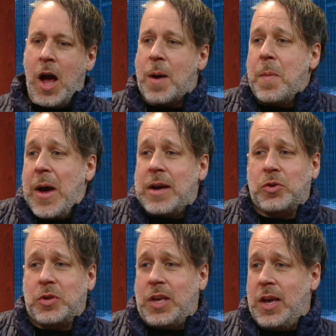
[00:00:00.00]
I'm a
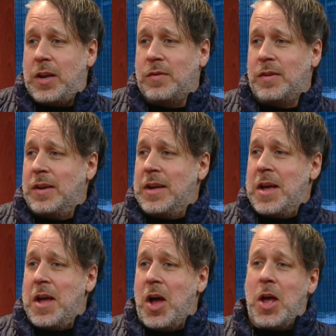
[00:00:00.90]
pastor's kid.
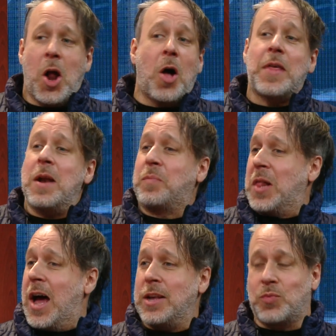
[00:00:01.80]
And all that
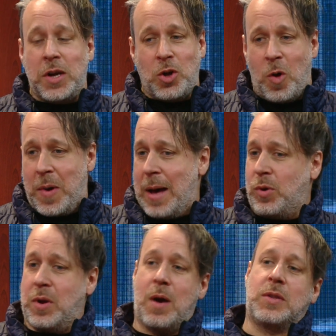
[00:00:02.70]
implies, read the whole
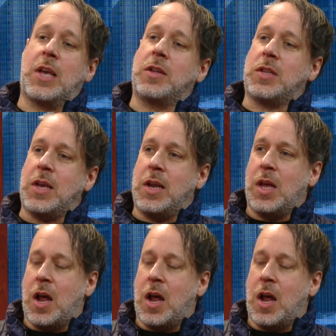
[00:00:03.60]
Bible when I was 18,